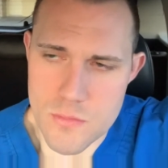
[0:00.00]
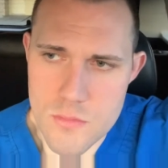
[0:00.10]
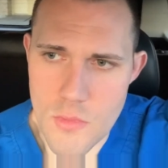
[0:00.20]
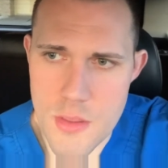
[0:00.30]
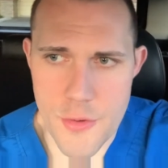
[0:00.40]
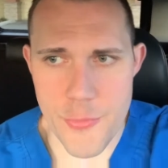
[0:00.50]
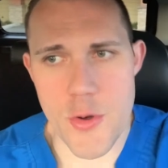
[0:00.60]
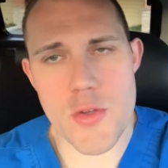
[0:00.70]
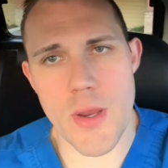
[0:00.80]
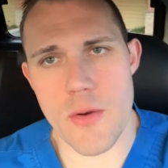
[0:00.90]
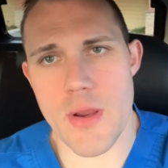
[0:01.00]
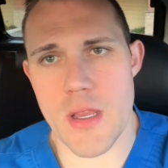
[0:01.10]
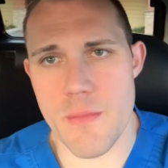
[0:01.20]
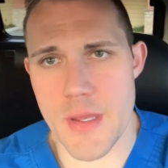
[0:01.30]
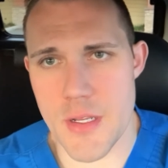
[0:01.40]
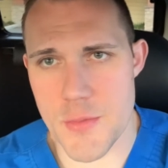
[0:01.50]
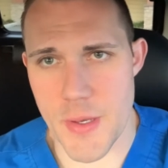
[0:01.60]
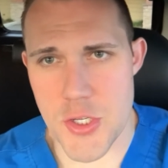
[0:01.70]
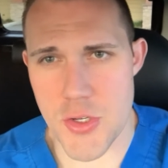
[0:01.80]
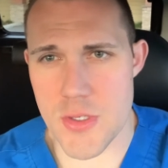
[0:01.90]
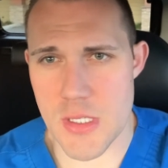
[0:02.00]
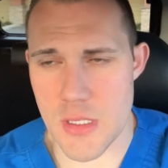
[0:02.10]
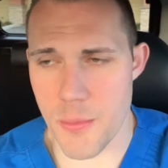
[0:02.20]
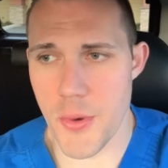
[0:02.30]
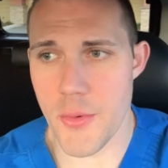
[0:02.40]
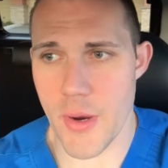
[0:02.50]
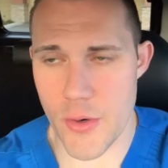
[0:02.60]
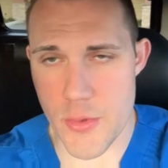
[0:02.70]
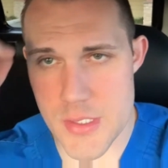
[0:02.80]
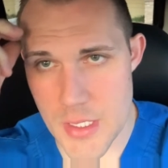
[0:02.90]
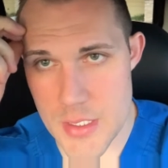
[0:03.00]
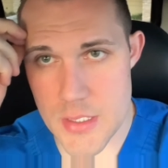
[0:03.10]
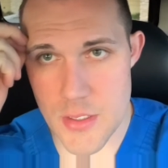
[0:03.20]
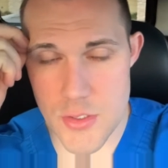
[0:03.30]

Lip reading: The first way I recommend is by choosing the prerequisites.